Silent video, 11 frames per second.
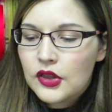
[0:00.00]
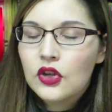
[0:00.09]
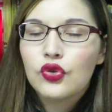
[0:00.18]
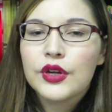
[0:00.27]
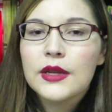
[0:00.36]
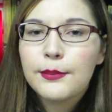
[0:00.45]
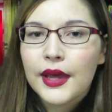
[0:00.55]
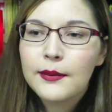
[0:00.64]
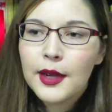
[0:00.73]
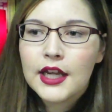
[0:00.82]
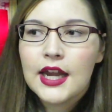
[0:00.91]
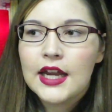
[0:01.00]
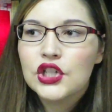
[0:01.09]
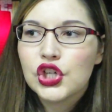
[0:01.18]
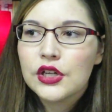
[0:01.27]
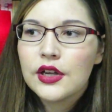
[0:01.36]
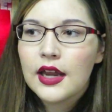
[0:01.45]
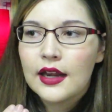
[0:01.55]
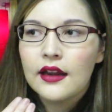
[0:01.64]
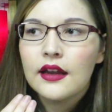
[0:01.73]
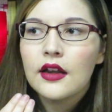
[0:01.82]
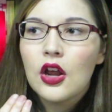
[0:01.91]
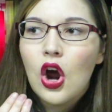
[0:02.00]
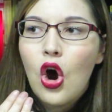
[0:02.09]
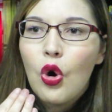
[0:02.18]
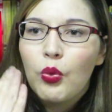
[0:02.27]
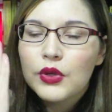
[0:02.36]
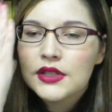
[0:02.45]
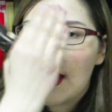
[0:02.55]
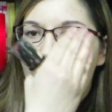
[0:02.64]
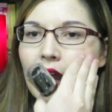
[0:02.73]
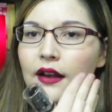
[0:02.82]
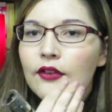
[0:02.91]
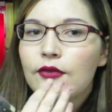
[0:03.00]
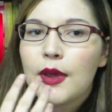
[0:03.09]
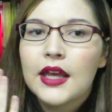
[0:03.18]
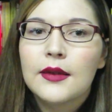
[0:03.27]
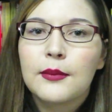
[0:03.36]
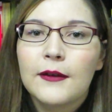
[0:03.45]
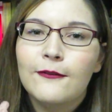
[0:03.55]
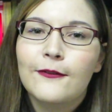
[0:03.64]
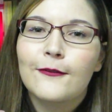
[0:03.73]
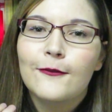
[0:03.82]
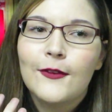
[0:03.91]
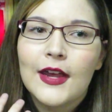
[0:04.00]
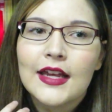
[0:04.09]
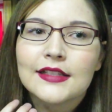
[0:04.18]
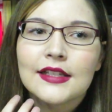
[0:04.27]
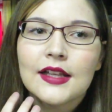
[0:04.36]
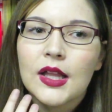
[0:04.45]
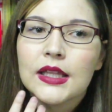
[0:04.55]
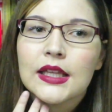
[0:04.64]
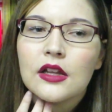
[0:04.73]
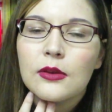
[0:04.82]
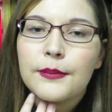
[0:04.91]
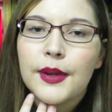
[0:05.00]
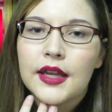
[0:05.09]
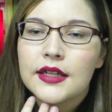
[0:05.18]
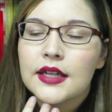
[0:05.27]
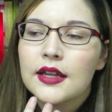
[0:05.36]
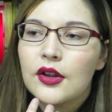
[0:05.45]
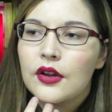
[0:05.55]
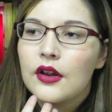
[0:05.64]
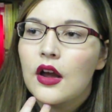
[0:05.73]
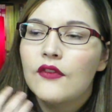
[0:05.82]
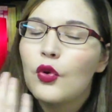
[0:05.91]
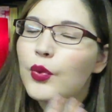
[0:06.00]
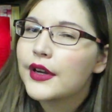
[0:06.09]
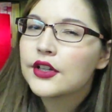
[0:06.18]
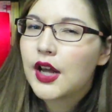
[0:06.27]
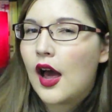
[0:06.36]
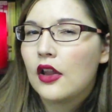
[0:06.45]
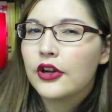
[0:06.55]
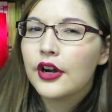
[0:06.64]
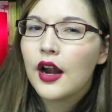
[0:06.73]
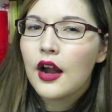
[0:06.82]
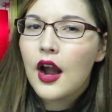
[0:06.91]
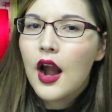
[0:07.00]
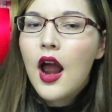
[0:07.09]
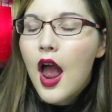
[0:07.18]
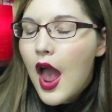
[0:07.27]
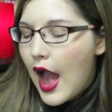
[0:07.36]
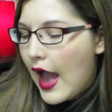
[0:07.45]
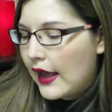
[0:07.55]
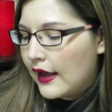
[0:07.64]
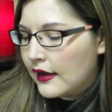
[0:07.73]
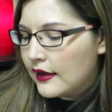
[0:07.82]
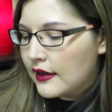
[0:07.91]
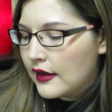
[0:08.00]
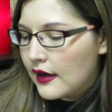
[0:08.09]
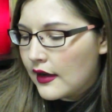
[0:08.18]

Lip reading: the green pigmentation in it was kind of making my face a little bit of a weird color. And